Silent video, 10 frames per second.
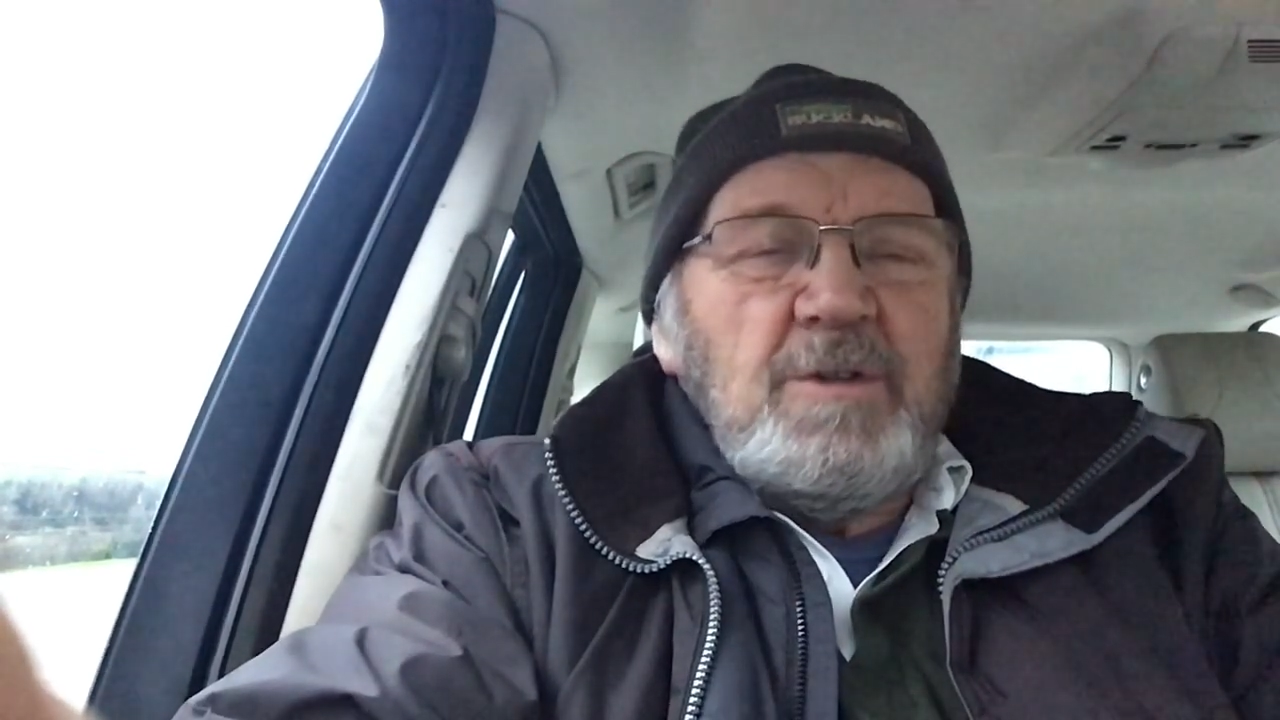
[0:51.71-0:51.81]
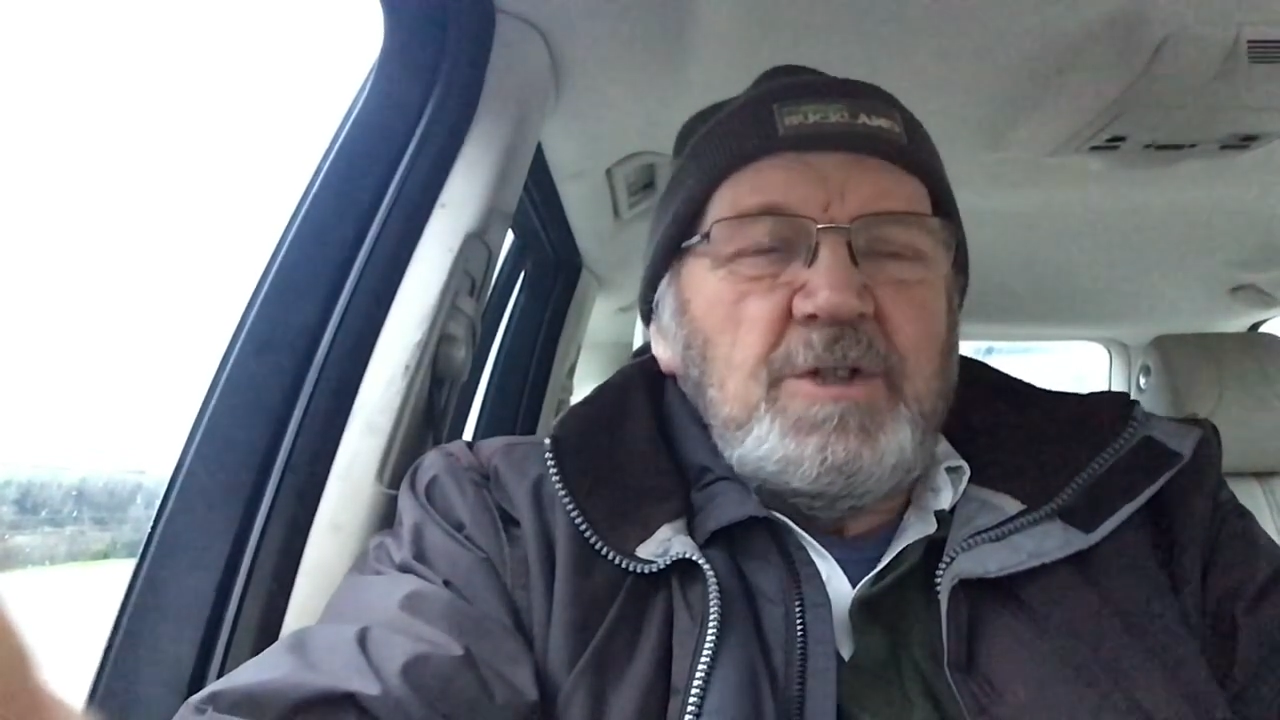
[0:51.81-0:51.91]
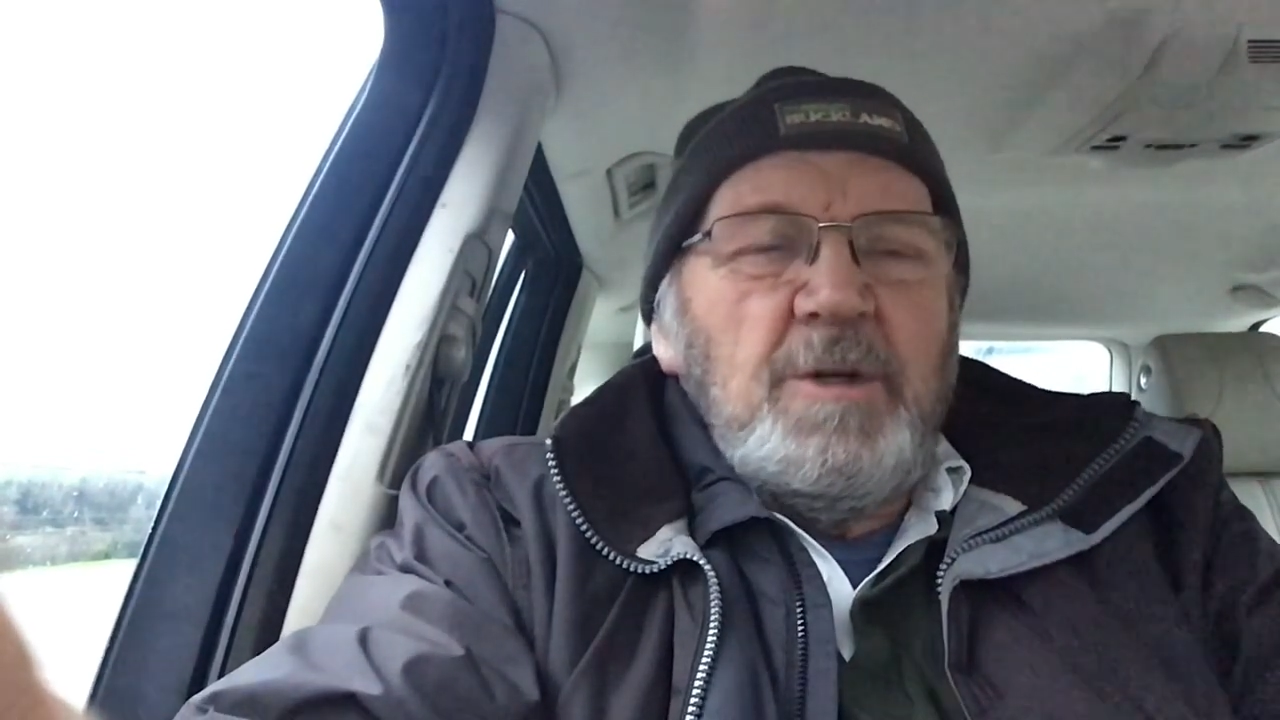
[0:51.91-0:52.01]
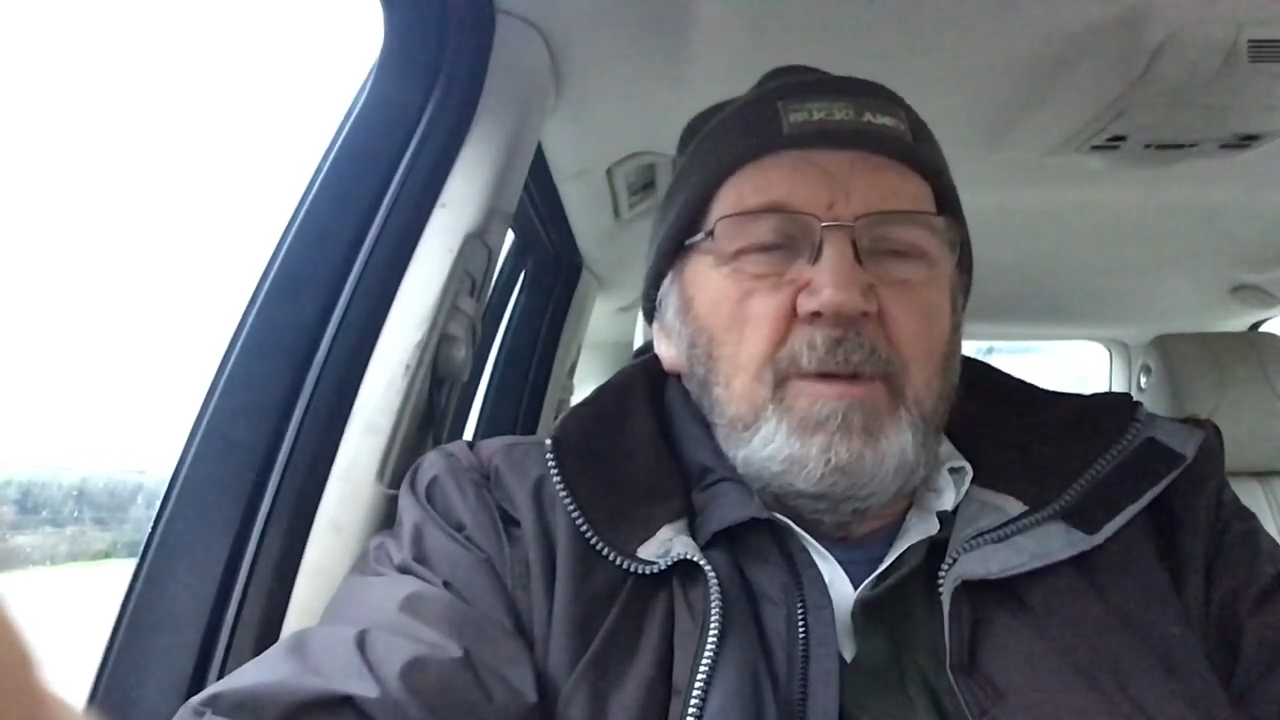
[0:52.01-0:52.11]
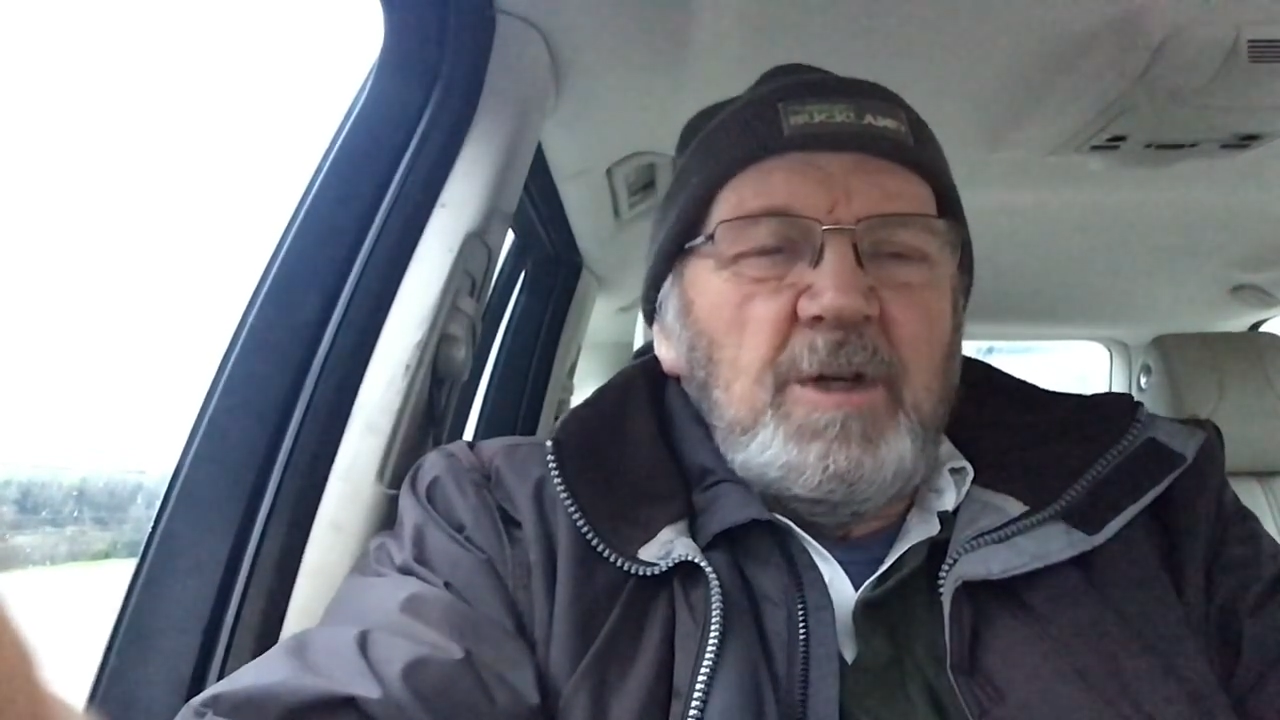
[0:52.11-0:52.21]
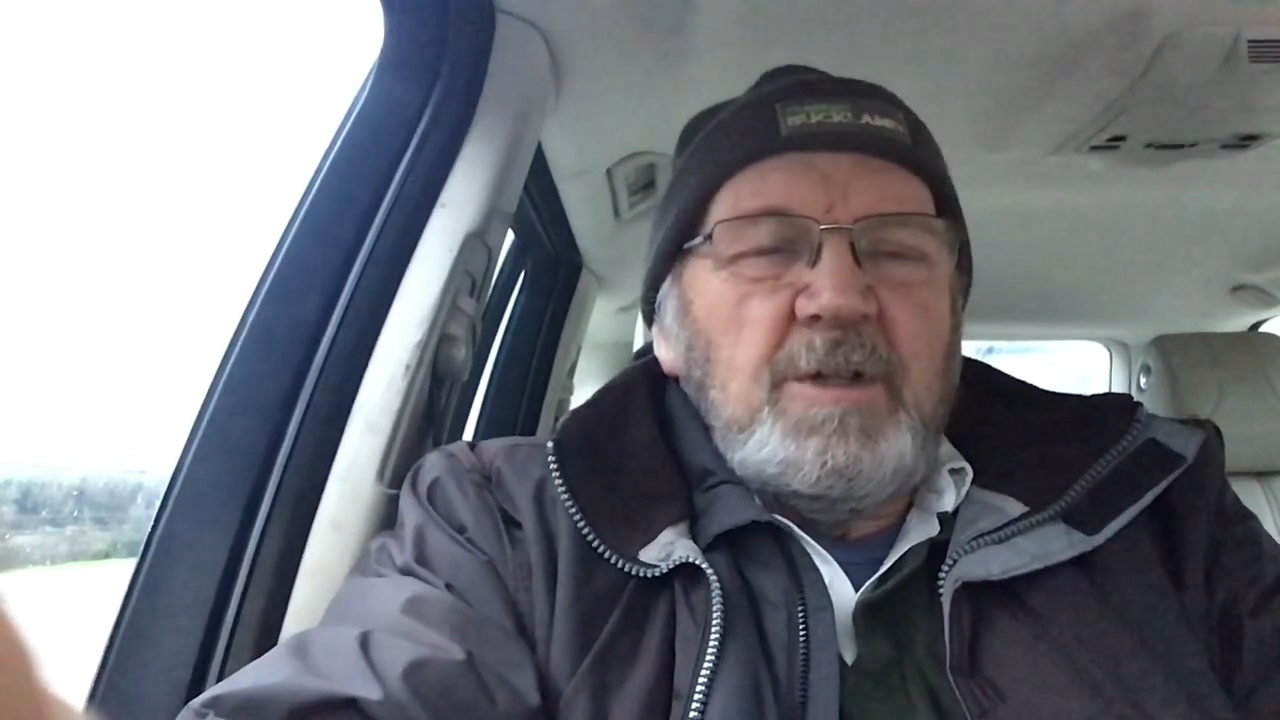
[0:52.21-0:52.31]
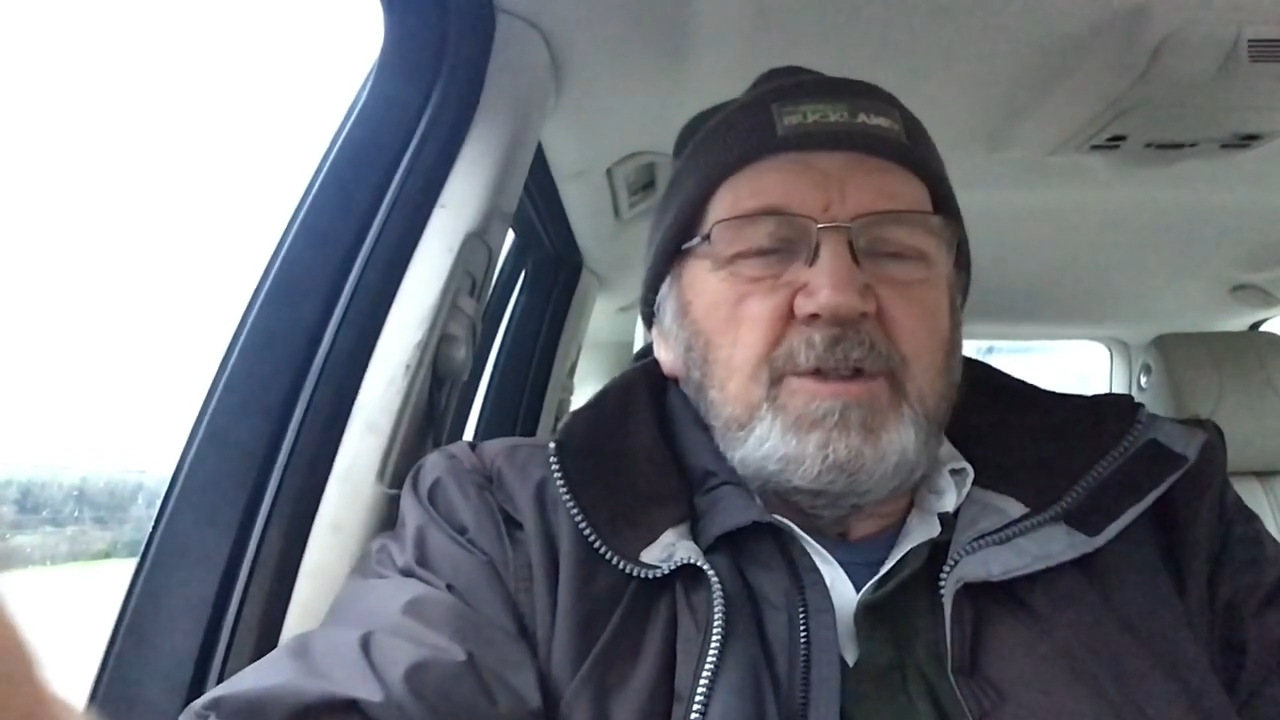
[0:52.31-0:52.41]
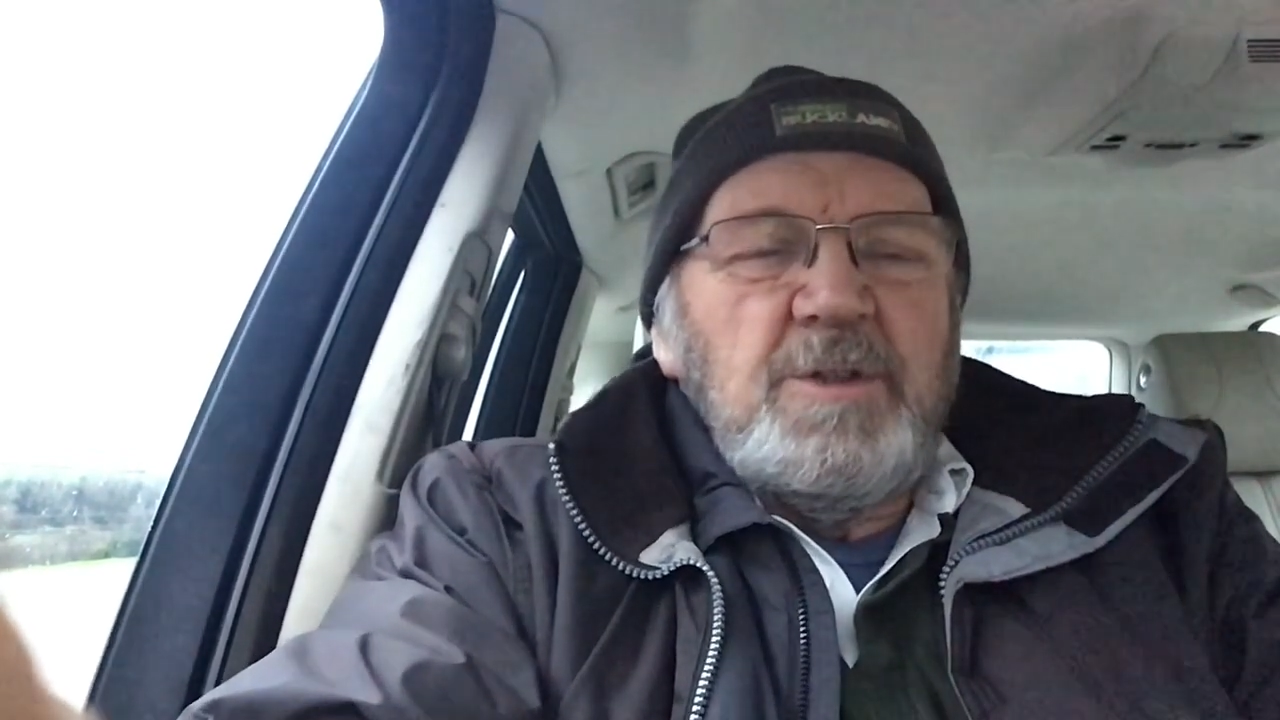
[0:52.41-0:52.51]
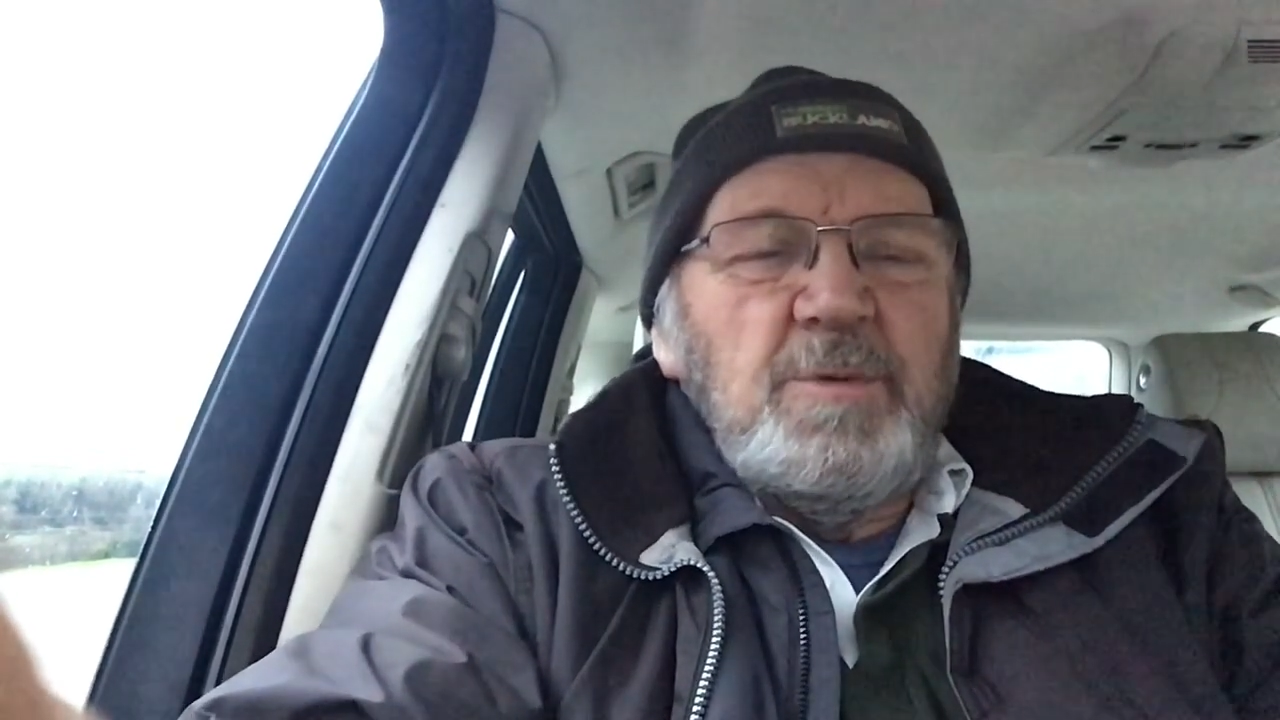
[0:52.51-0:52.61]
time I could do